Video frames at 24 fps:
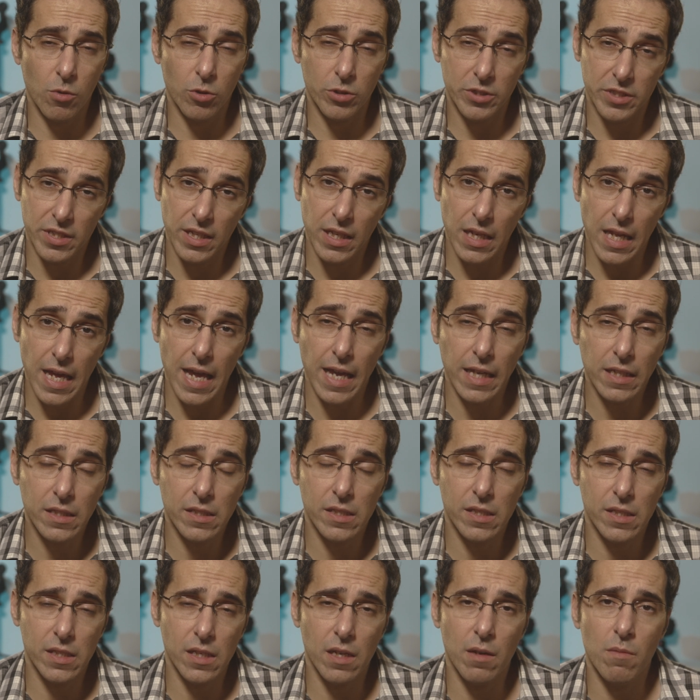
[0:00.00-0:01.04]
or select
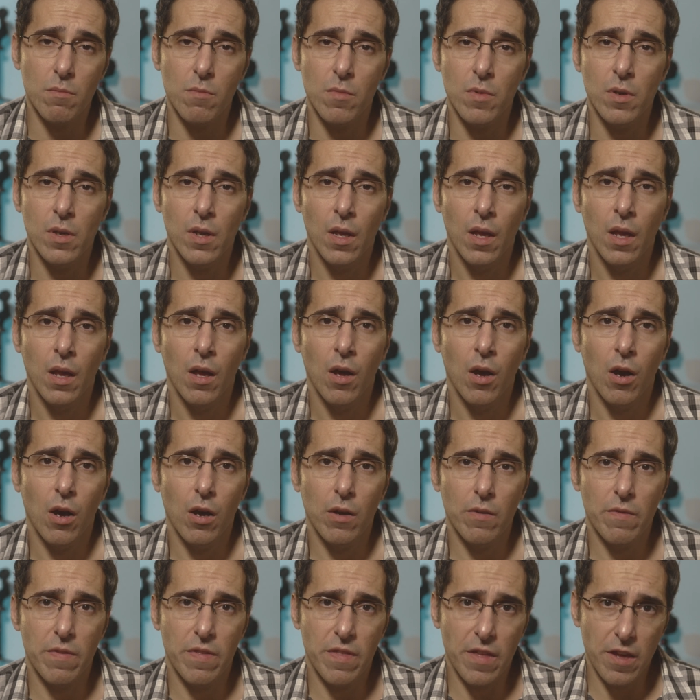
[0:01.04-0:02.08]
some
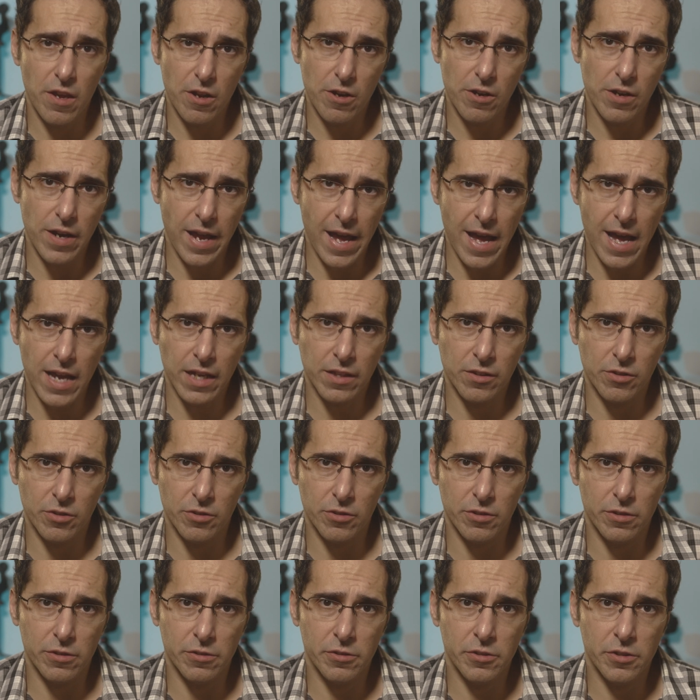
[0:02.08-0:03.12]
of their
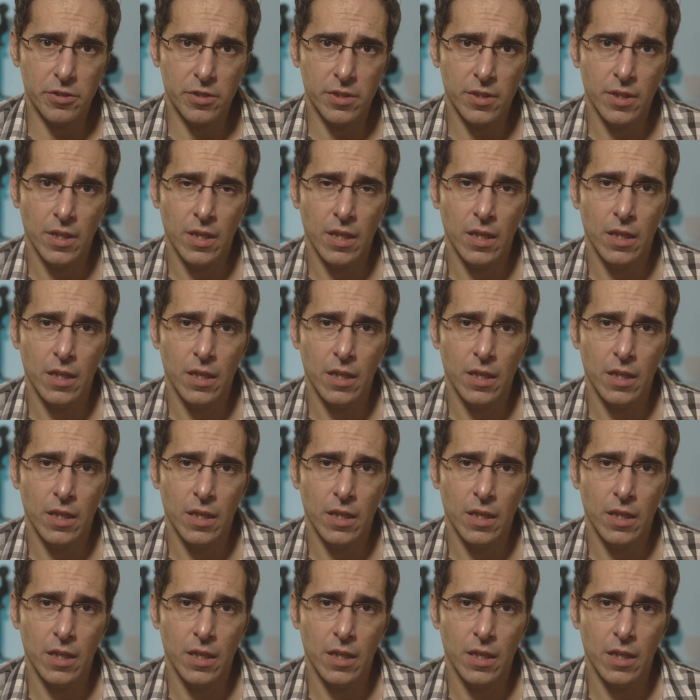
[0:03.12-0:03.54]
actors.